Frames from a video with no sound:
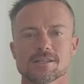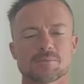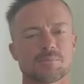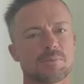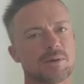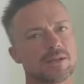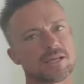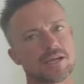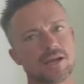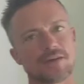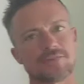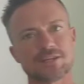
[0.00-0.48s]

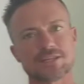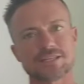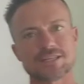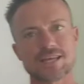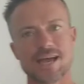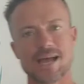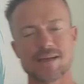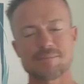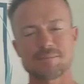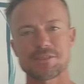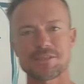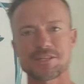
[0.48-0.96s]
depending on the
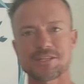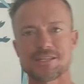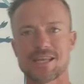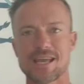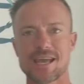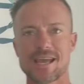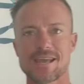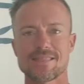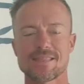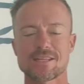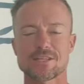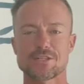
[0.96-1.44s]
time of the
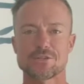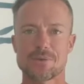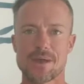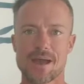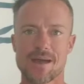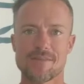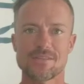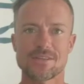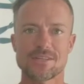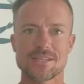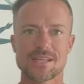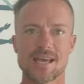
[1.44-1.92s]
day that you
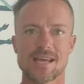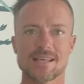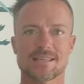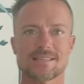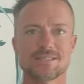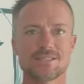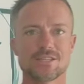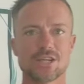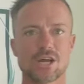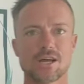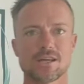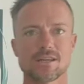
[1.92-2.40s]
have the
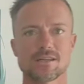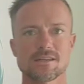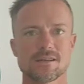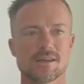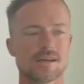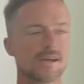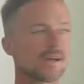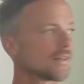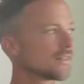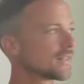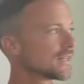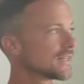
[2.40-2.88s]
test done,
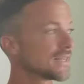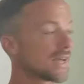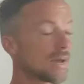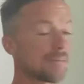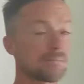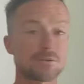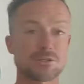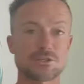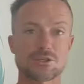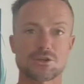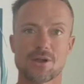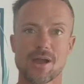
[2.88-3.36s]
the
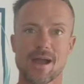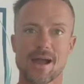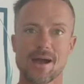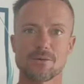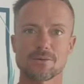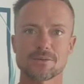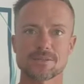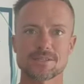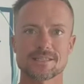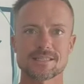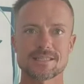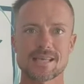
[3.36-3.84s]
temperature
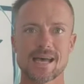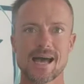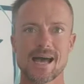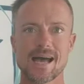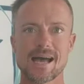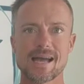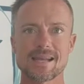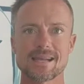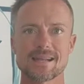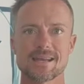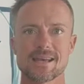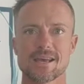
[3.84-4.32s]

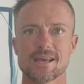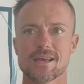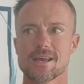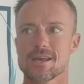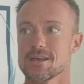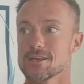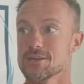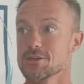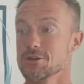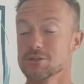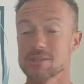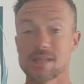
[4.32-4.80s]
outside,
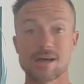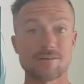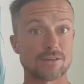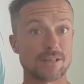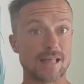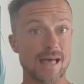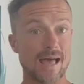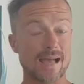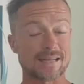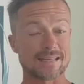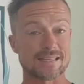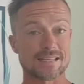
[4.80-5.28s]
your
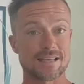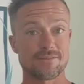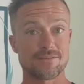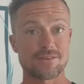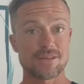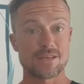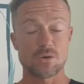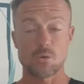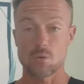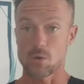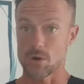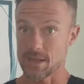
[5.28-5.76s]
level of
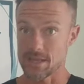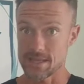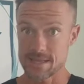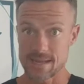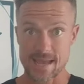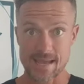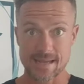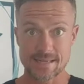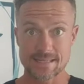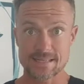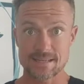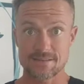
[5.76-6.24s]
activity or
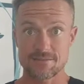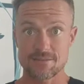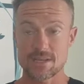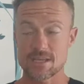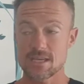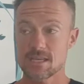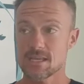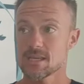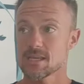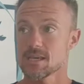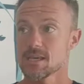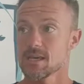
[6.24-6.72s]

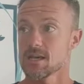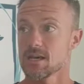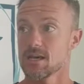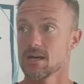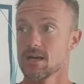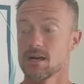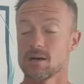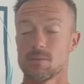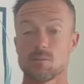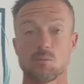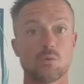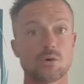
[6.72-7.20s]
inactivity,
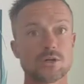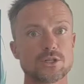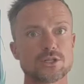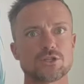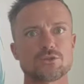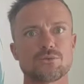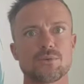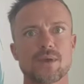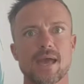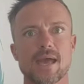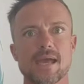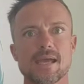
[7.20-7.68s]

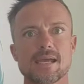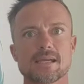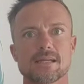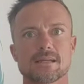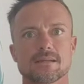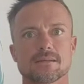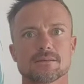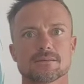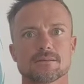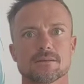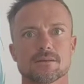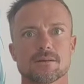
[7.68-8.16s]
what you ate,
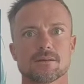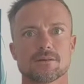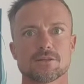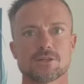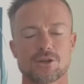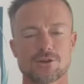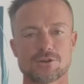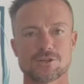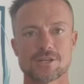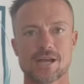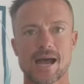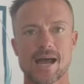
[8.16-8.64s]

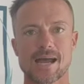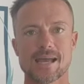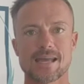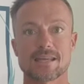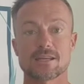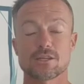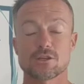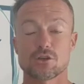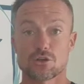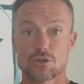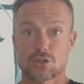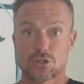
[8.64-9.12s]
your
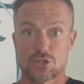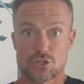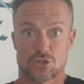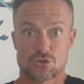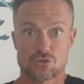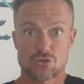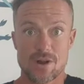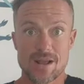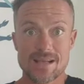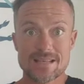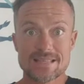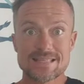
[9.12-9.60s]
diet, your
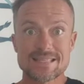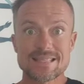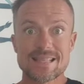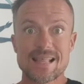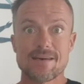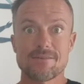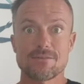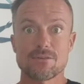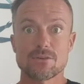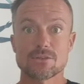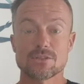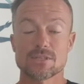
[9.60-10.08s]
stress
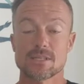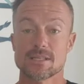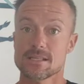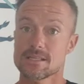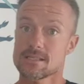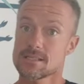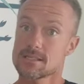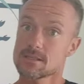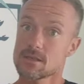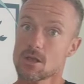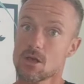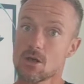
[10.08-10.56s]
levels. And
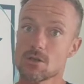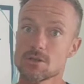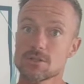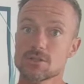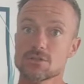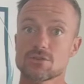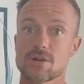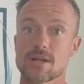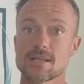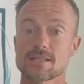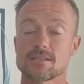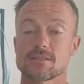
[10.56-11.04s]
this is all
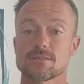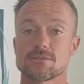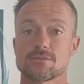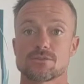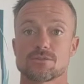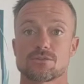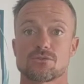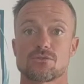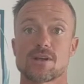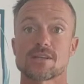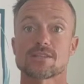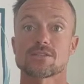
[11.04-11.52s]

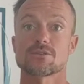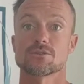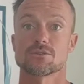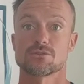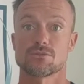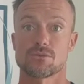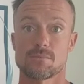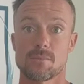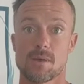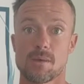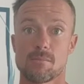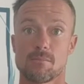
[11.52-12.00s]

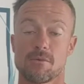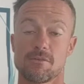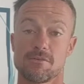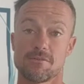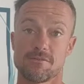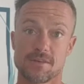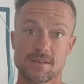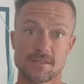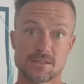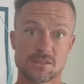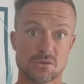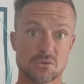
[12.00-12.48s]
stressors. Remember,
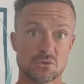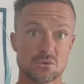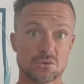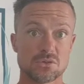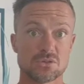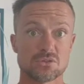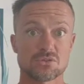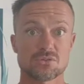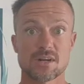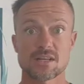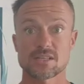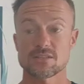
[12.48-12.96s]
physical
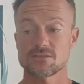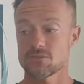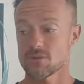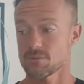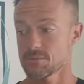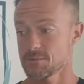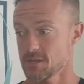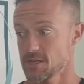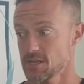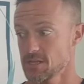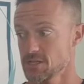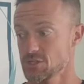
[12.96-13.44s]
stress
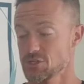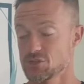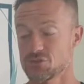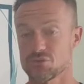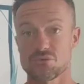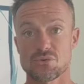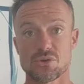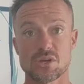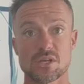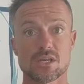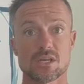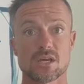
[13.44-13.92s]
from an
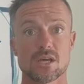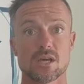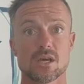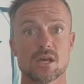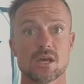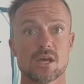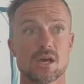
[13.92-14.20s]
injury,